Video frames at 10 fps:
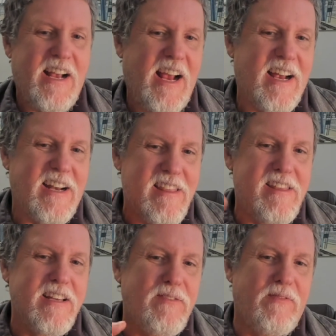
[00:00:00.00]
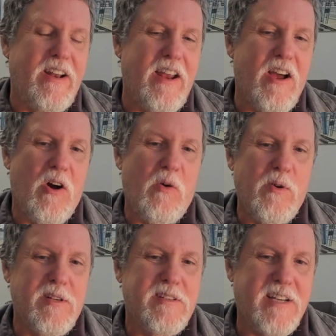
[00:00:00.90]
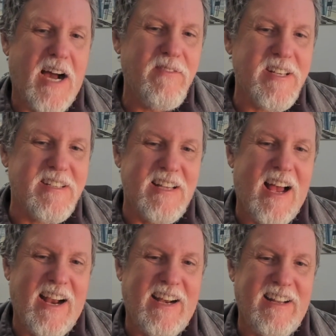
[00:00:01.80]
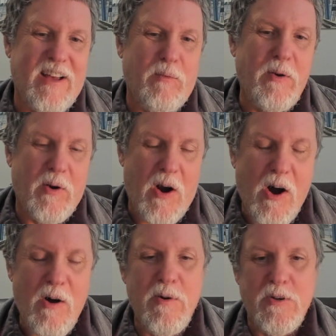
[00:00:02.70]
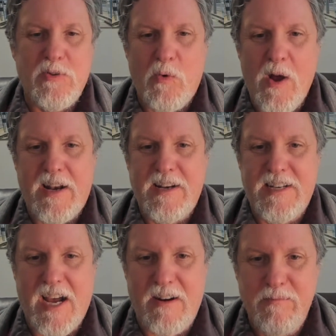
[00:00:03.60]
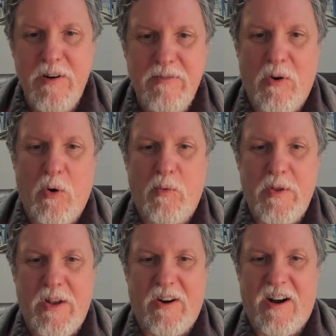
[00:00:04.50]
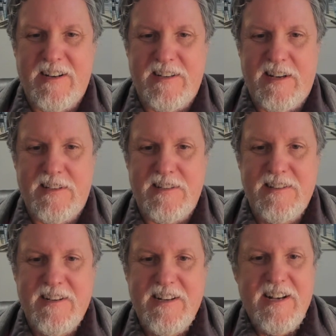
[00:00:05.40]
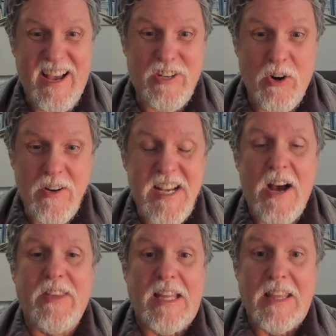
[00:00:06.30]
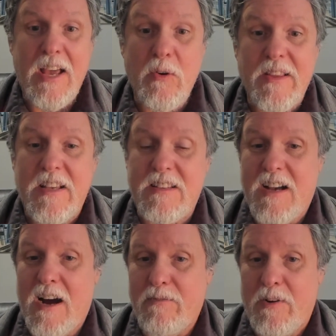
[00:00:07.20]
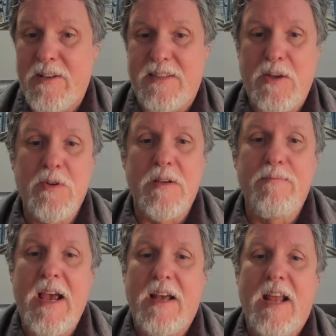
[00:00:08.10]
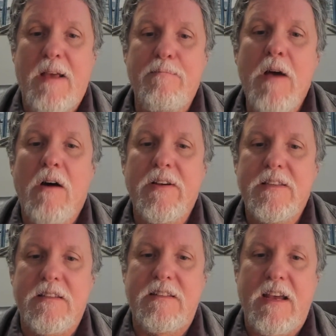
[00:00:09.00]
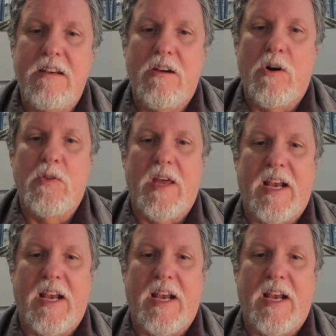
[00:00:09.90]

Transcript: and this video was kind of a sign that we were almost ready to kind of move forward with our contents. It turns out that later in this conference, there was a man named Melvin Cedeno that